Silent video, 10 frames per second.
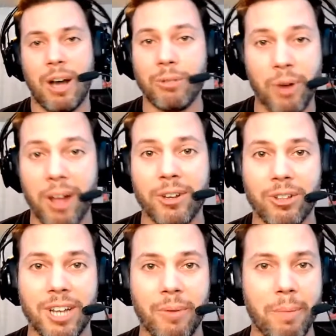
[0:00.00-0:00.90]
I was around it
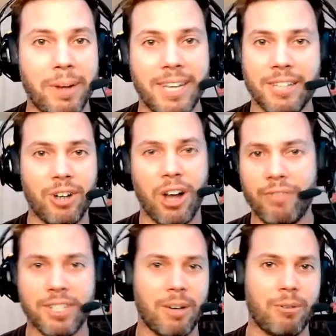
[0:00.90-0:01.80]
all the time, right? My dad has an
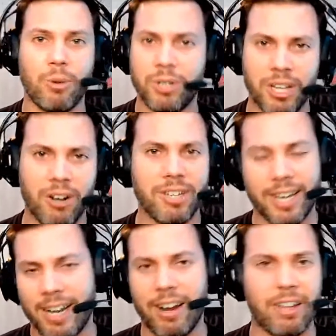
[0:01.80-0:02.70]
office. I was always there. I was
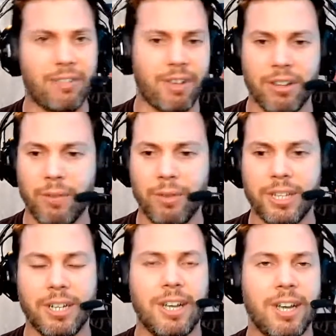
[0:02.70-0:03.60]
hanging out. I fell in love
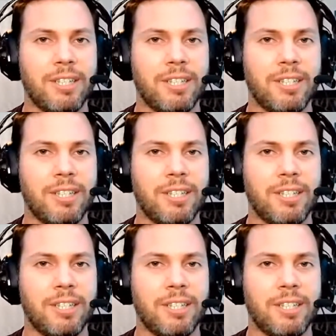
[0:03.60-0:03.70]
with it.